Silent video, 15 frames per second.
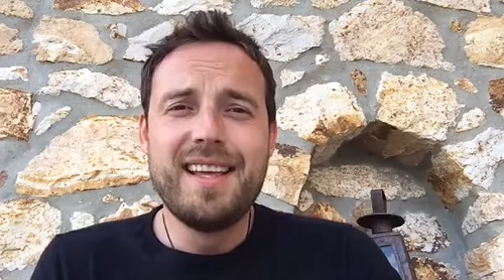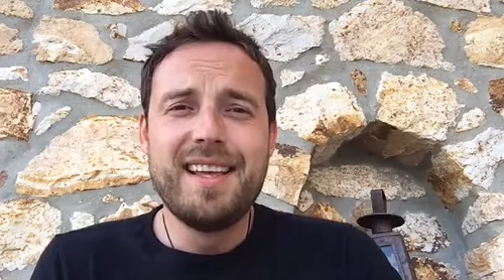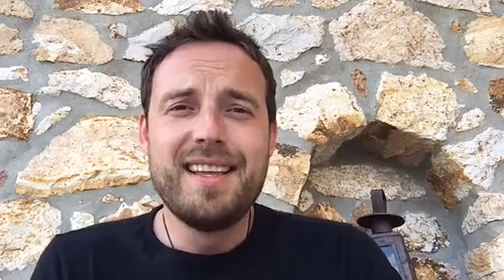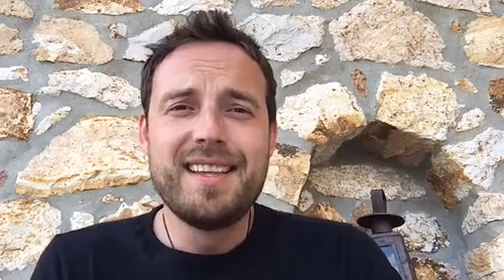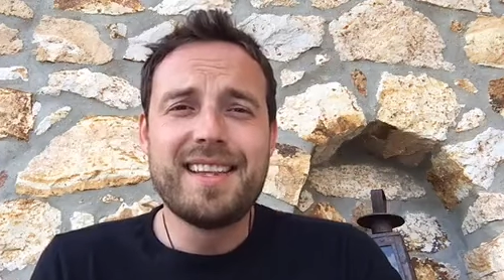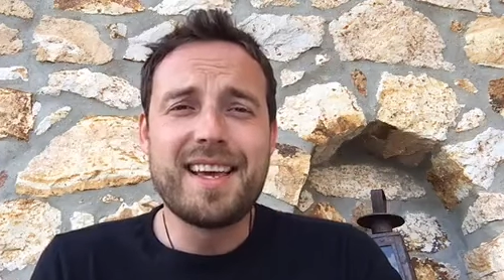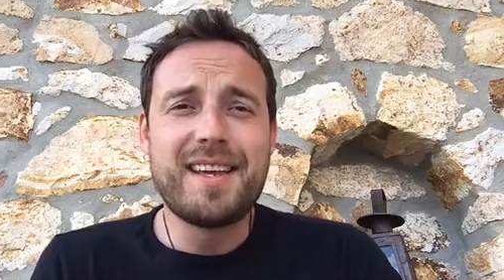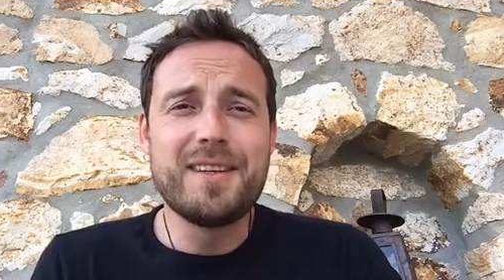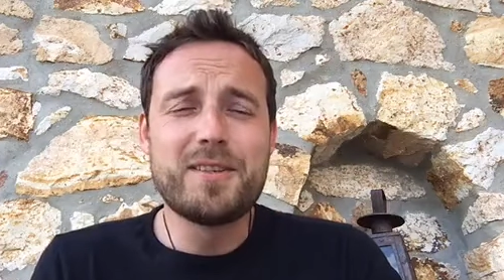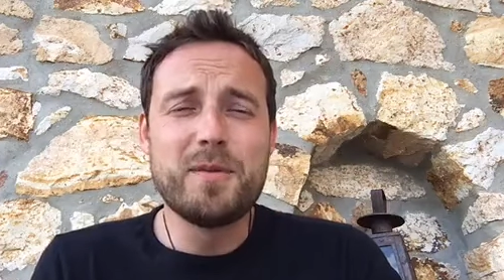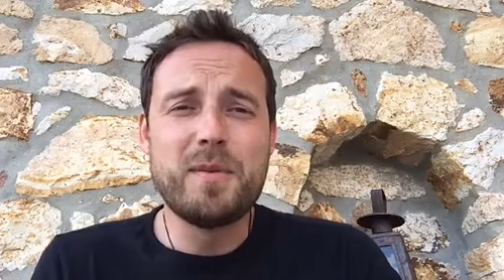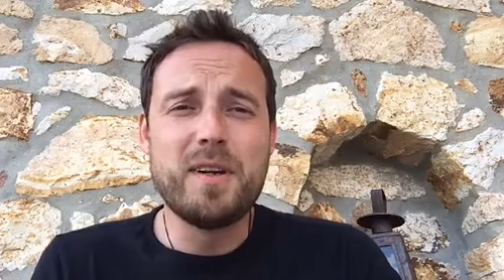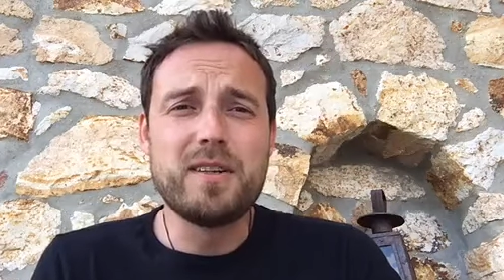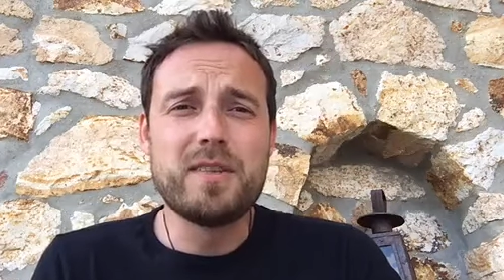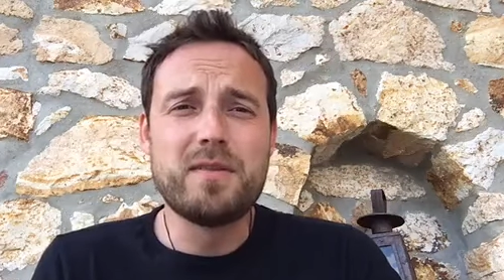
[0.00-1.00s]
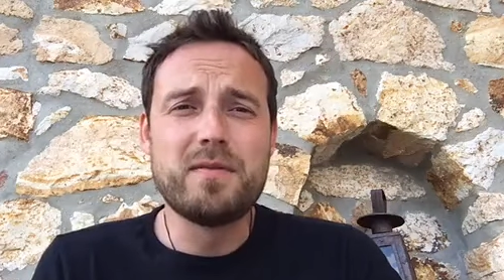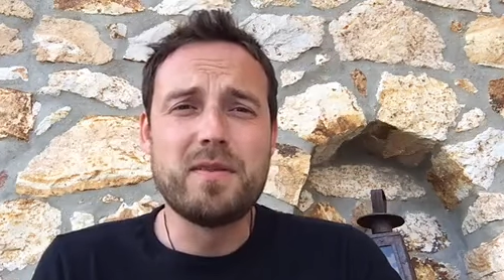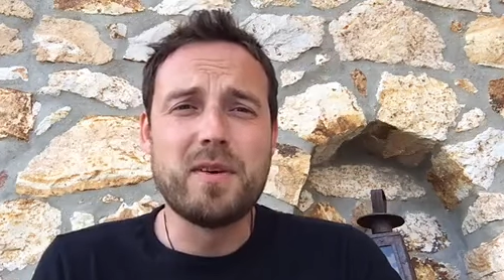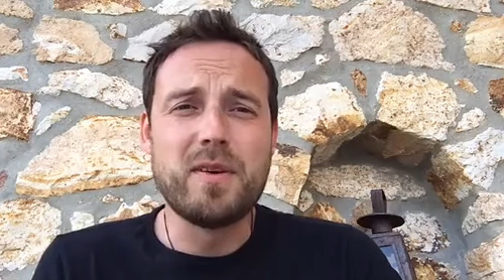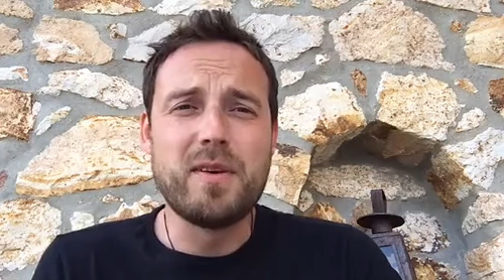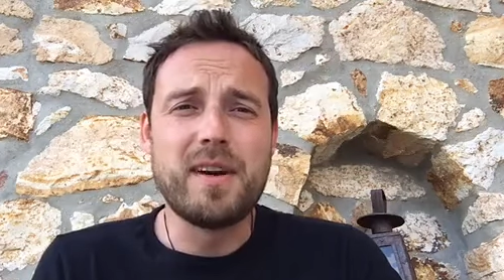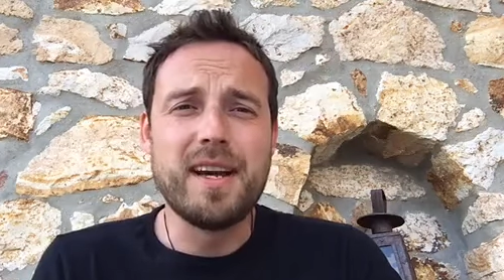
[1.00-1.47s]
thank you so much
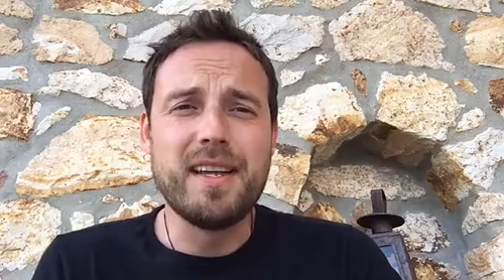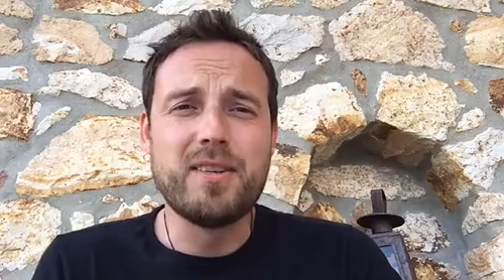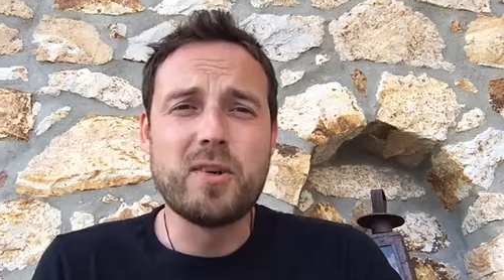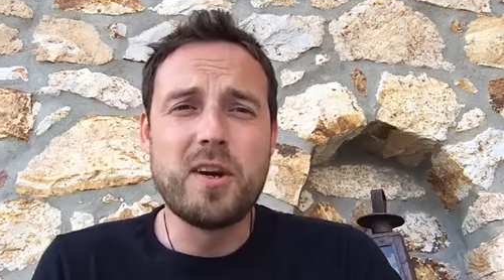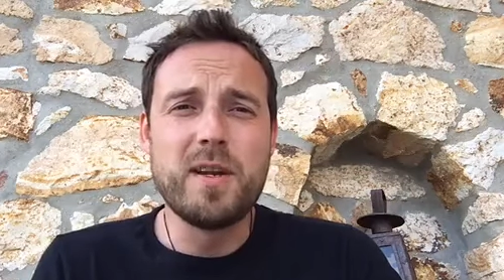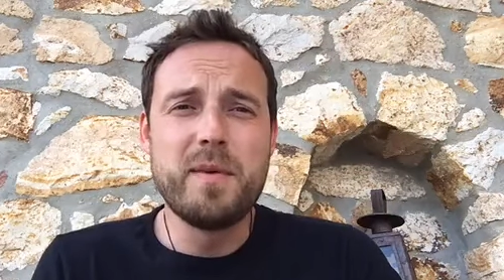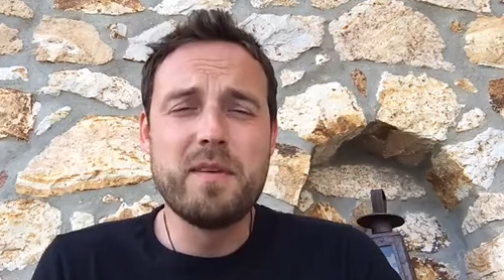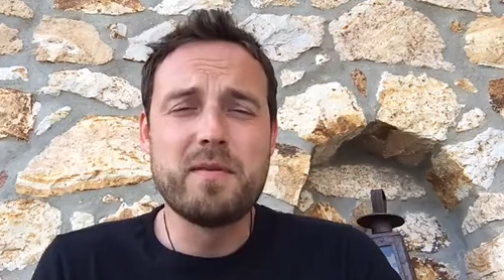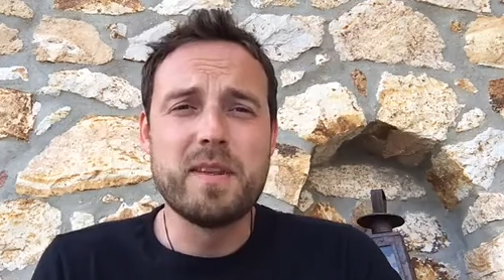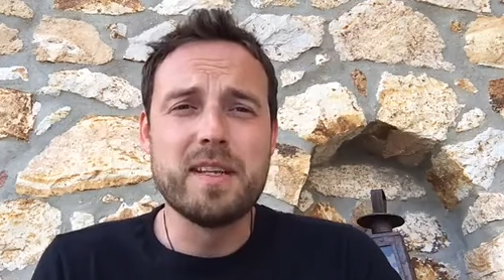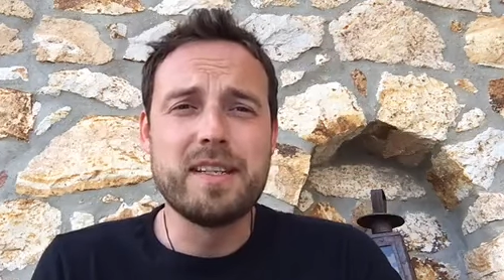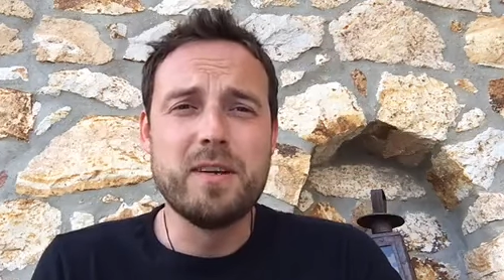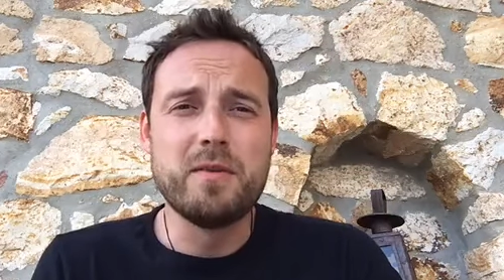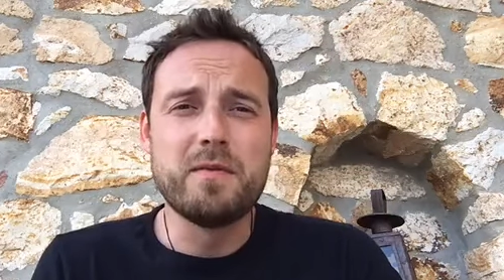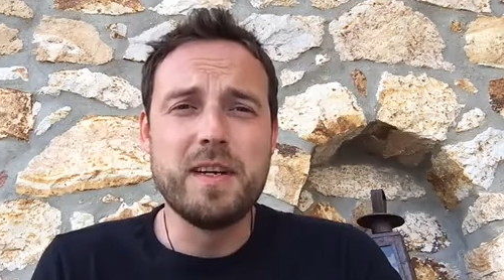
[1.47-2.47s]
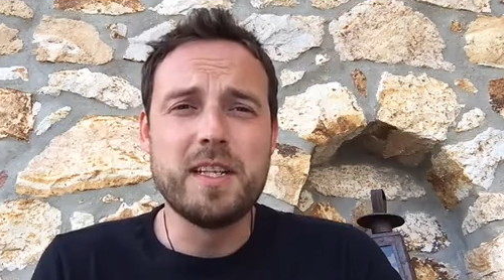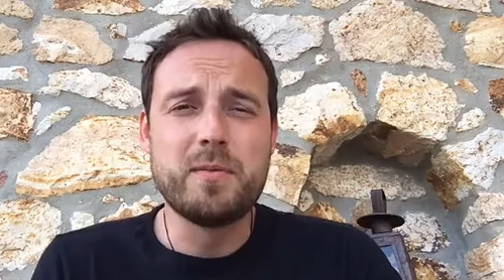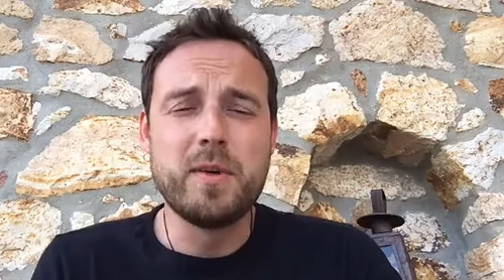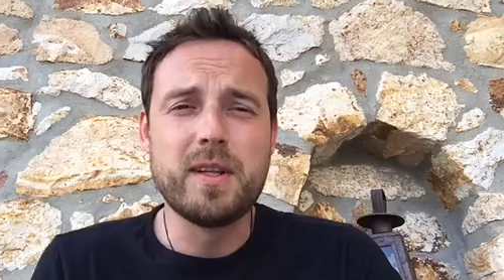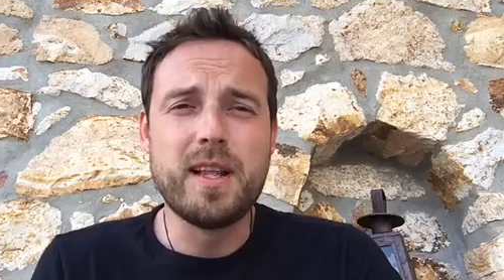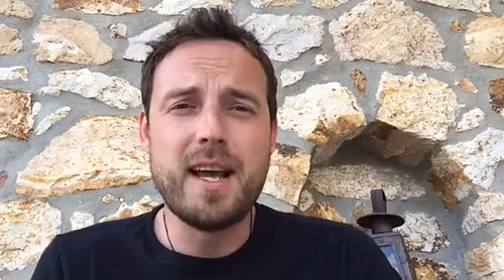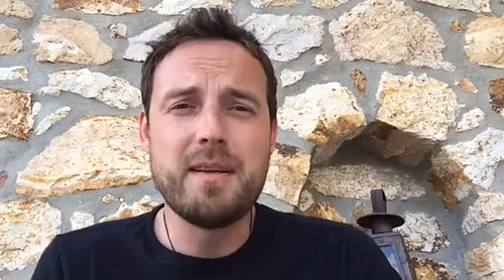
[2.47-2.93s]
for uh, joining me for this little Facebook
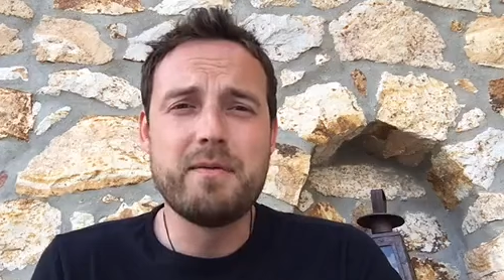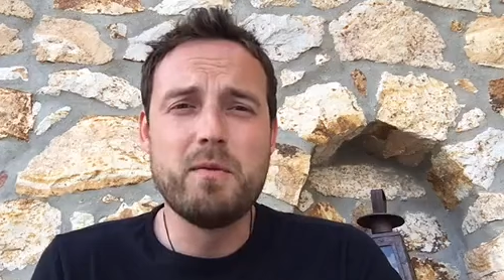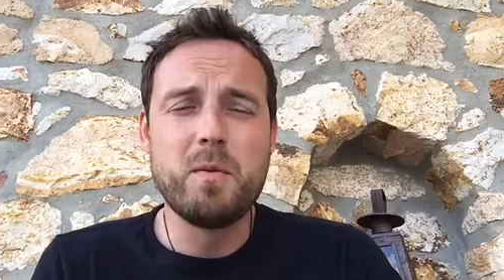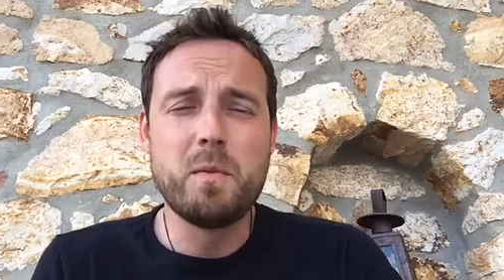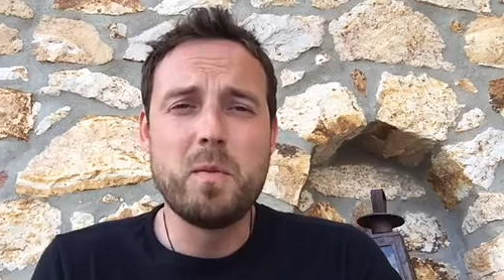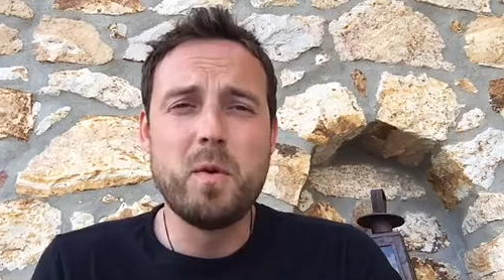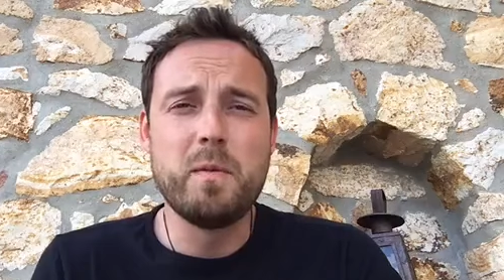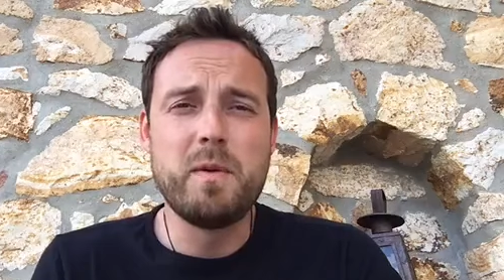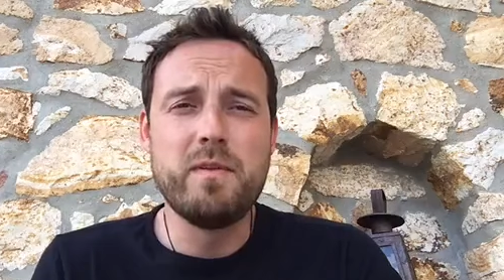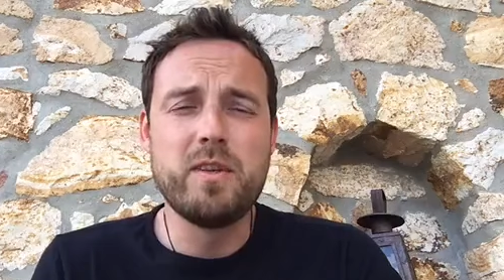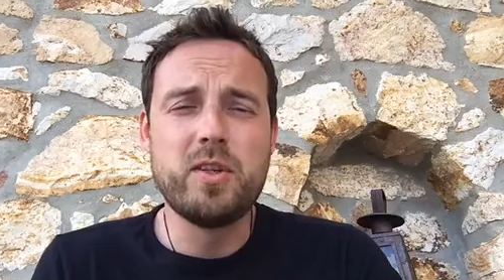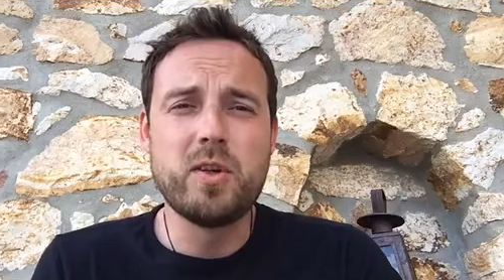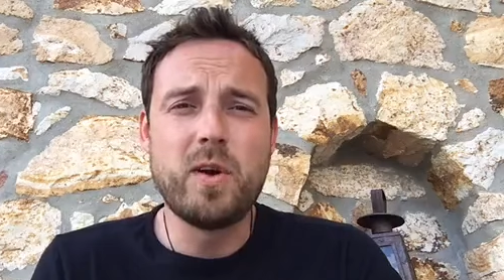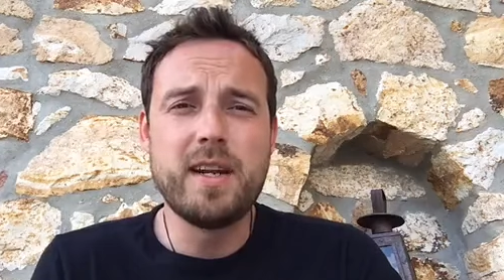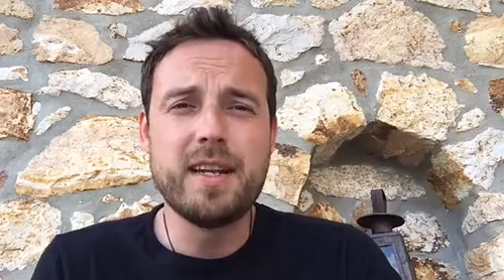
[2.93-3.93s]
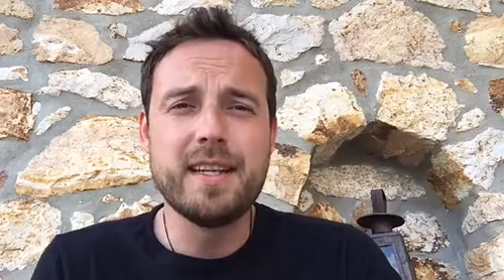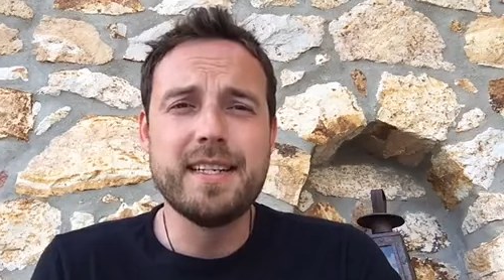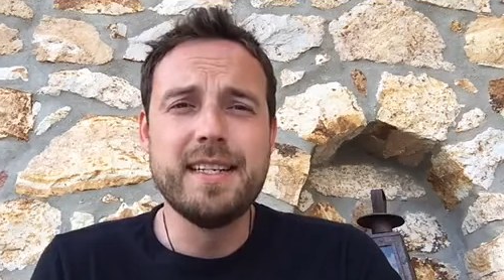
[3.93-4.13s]
Live. Hope you've enjoyed it.